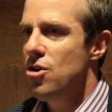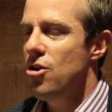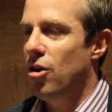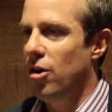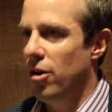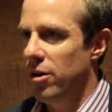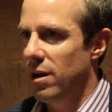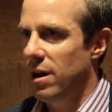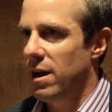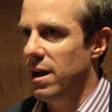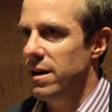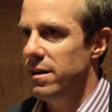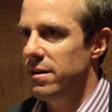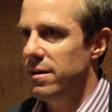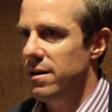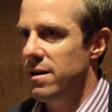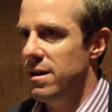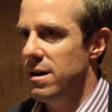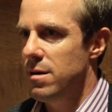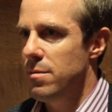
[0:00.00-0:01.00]
online.
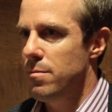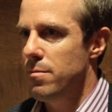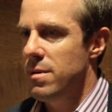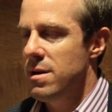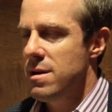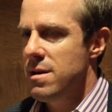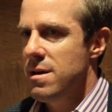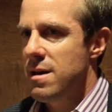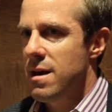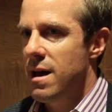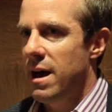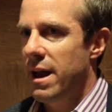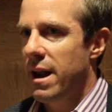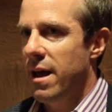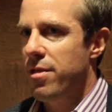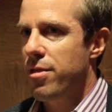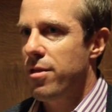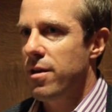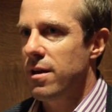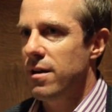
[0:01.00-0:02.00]
And
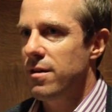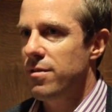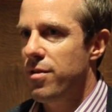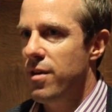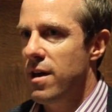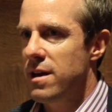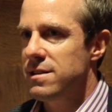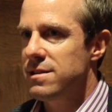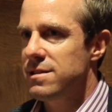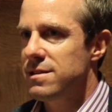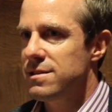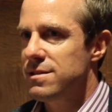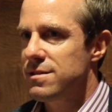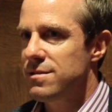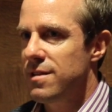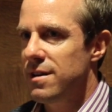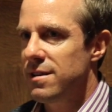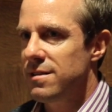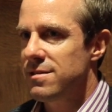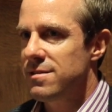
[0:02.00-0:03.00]
I think that's
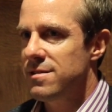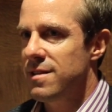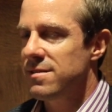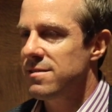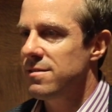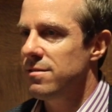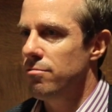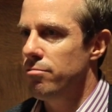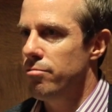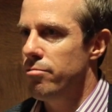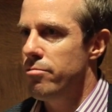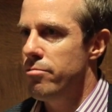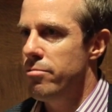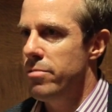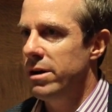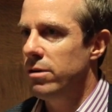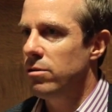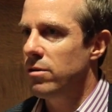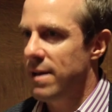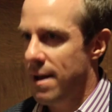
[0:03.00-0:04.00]
a
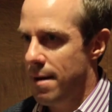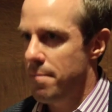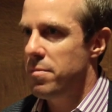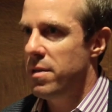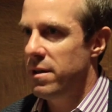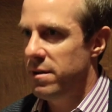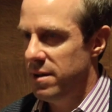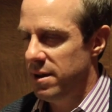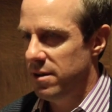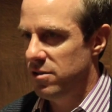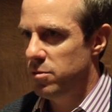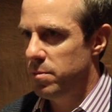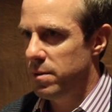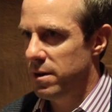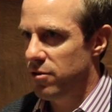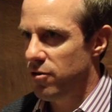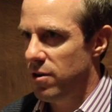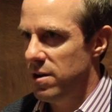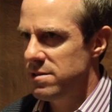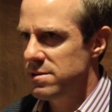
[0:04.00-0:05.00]
real gap that needs to be
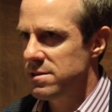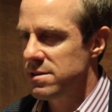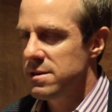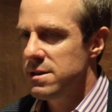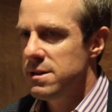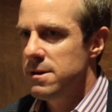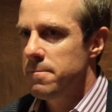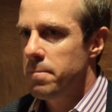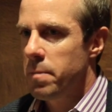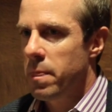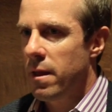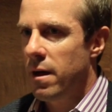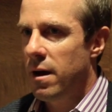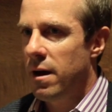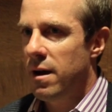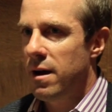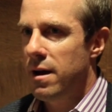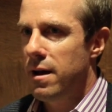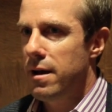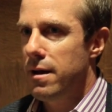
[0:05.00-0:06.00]
addressed.
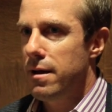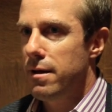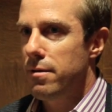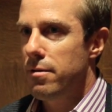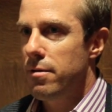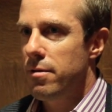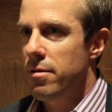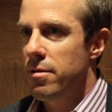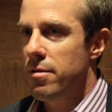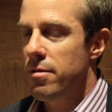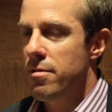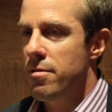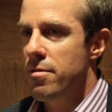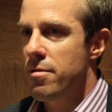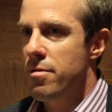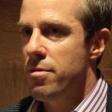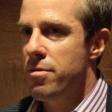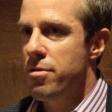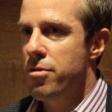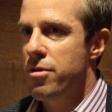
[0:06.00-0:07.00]
I
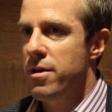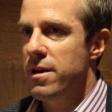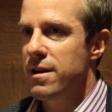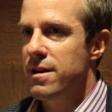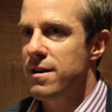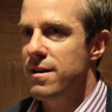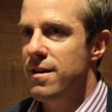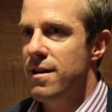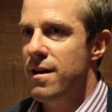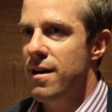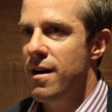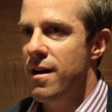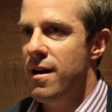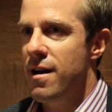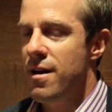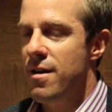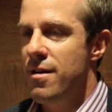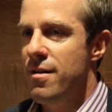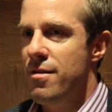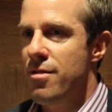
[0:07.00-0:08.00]
think
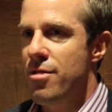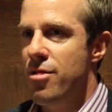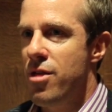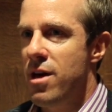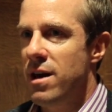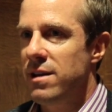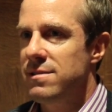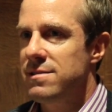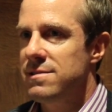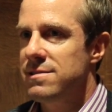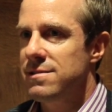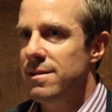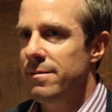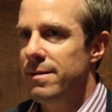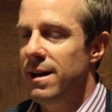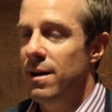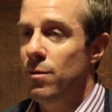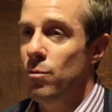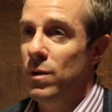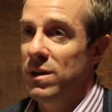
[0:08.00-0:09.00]
that
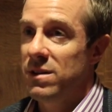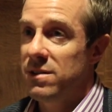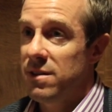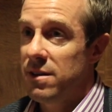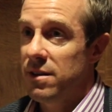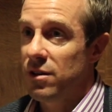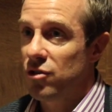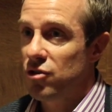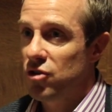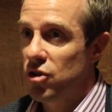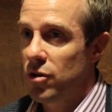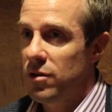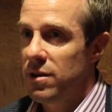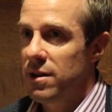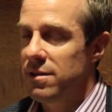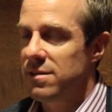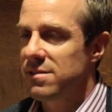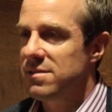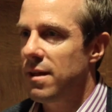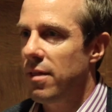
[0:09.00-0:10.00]
we're seeing, certainly
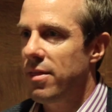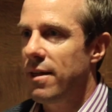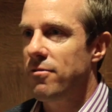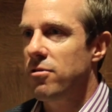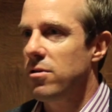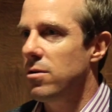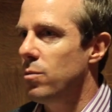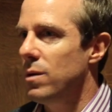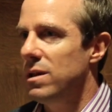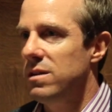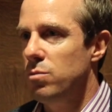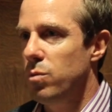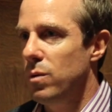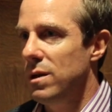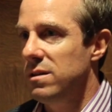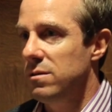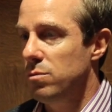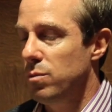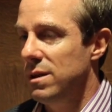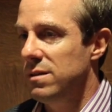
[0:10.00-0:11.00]
in South Africa,
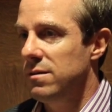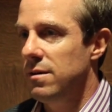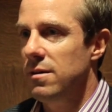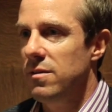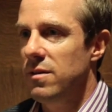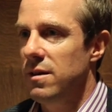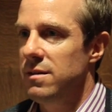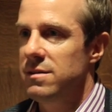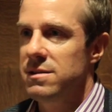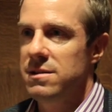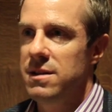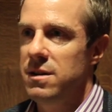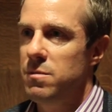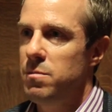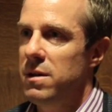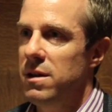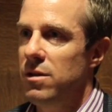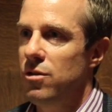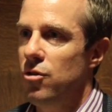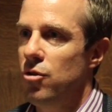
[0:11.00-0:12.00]
we're seeing the internet
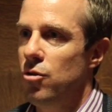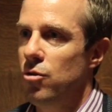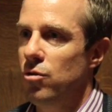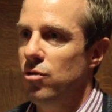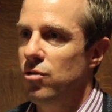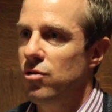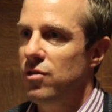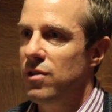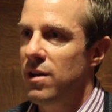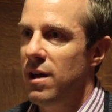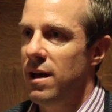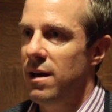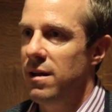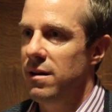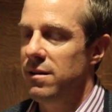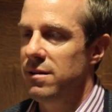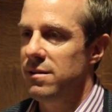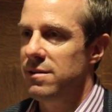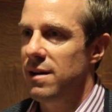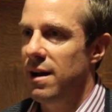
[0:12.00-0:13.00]
being used
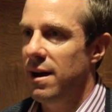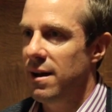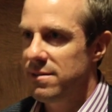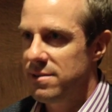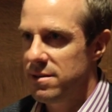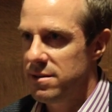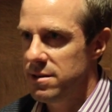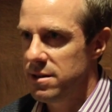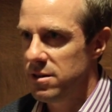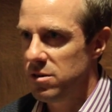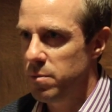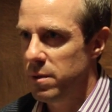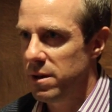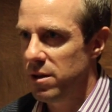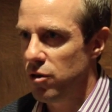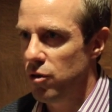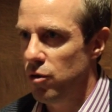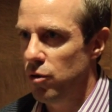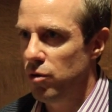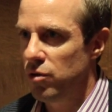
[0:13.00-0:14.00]
and ICTs
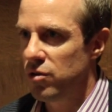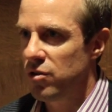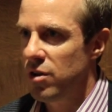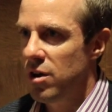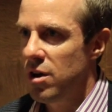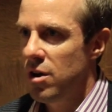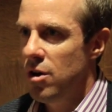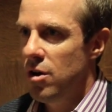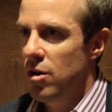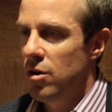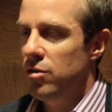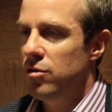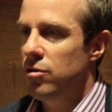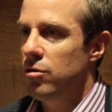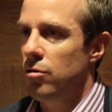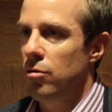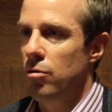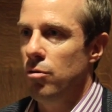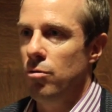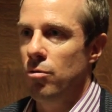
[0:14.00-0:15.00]
being used
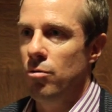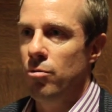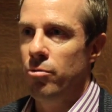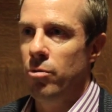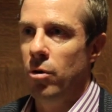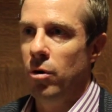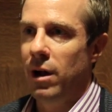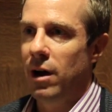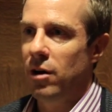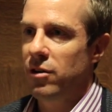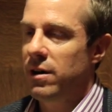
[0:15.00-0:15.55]
to roll out